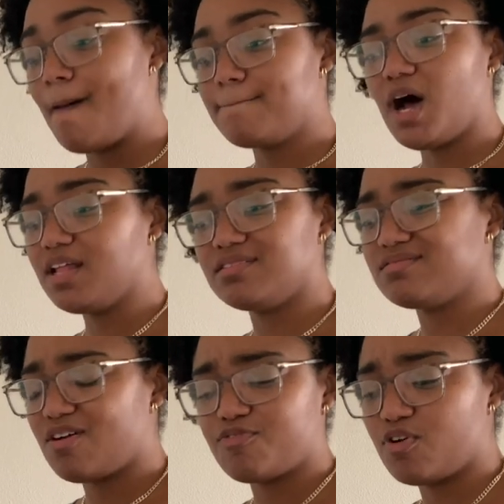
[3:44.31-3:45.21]
But
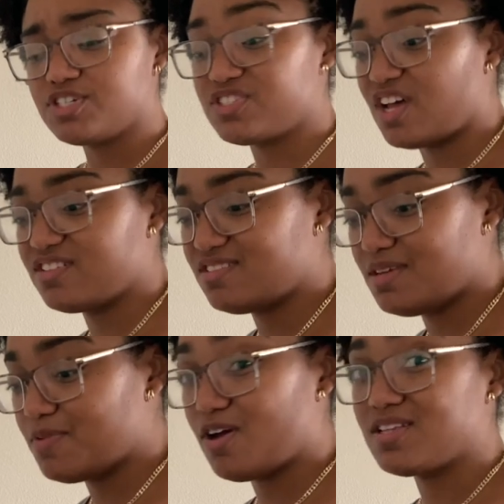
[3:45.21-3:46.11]
of course it's not the tea,
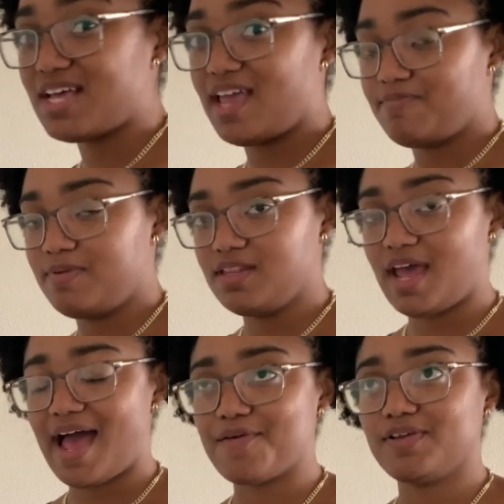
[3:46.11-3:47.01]
because I've been
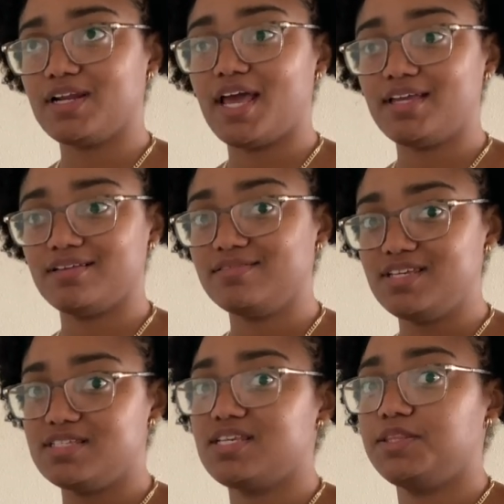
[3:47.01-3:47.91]
having like
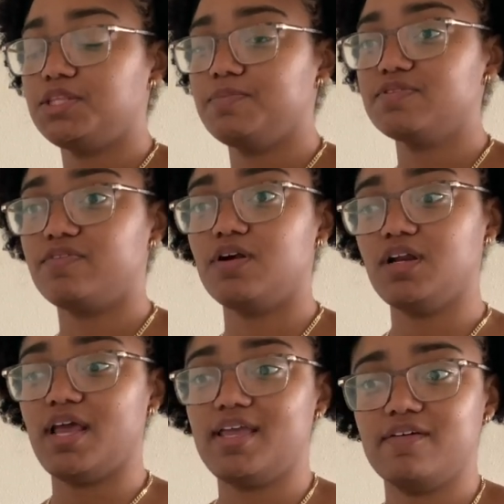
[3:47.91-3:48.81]
these symptoms for
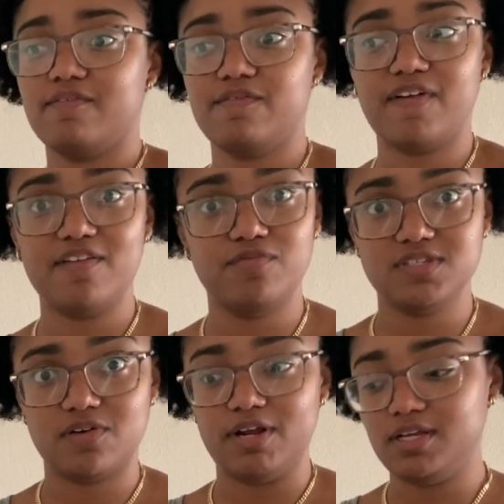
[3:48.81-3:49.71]
like 5 weeks
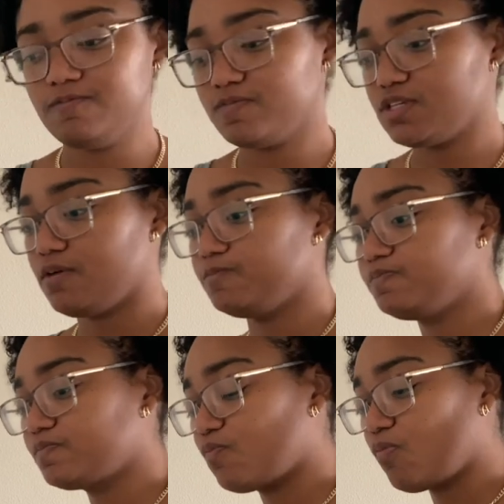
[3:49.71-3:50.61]
already. So
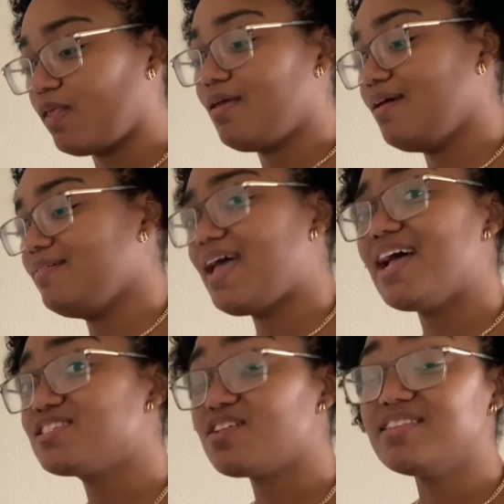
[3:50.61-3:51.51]
yeah,
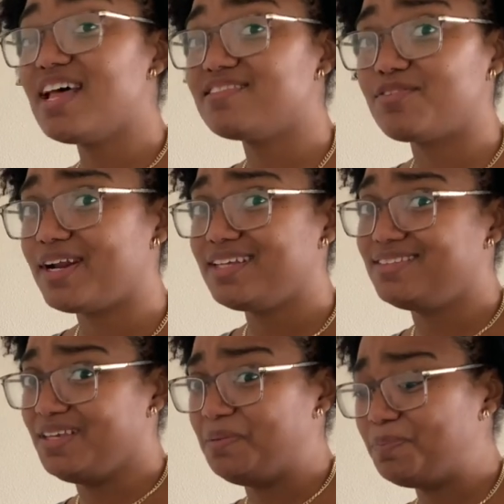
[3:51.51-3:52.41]
it's not that really
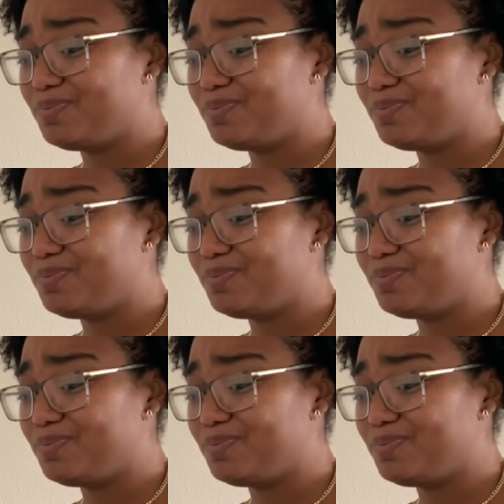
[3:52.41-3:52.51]
deep.